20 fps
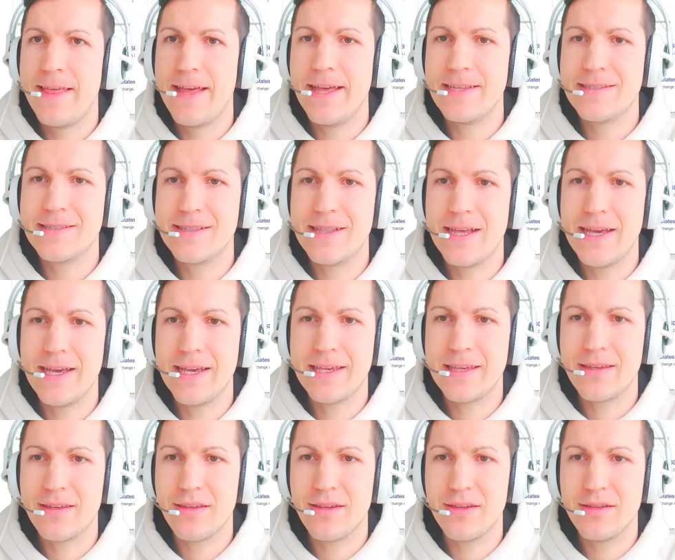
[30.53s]
that's like
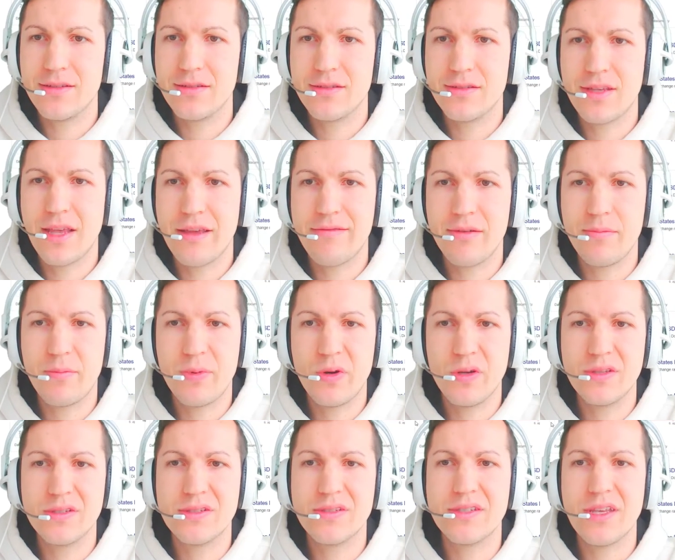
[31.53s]
seven
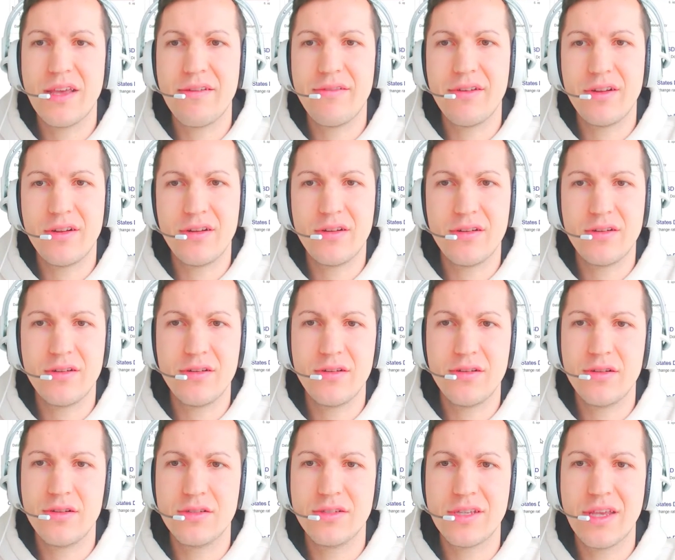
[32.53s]
point seven.
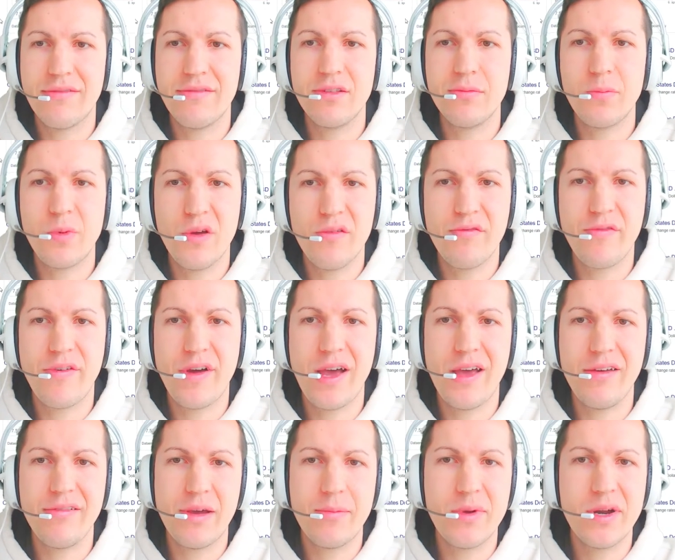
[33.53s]
seven point
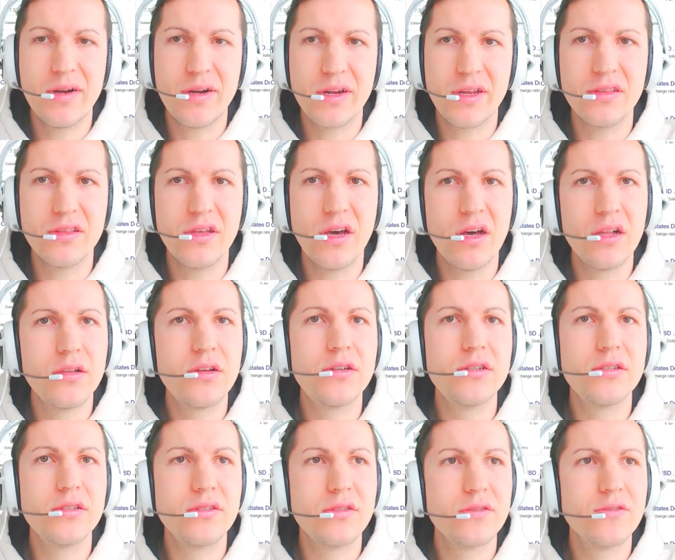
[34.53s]
five American
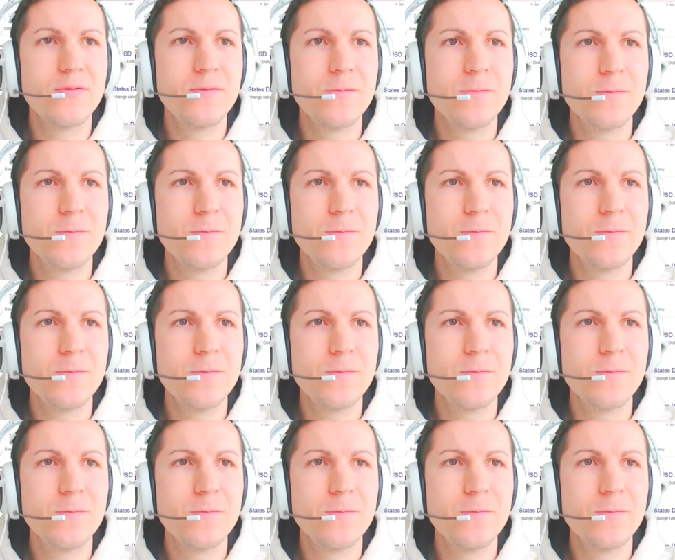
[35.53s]
dollars.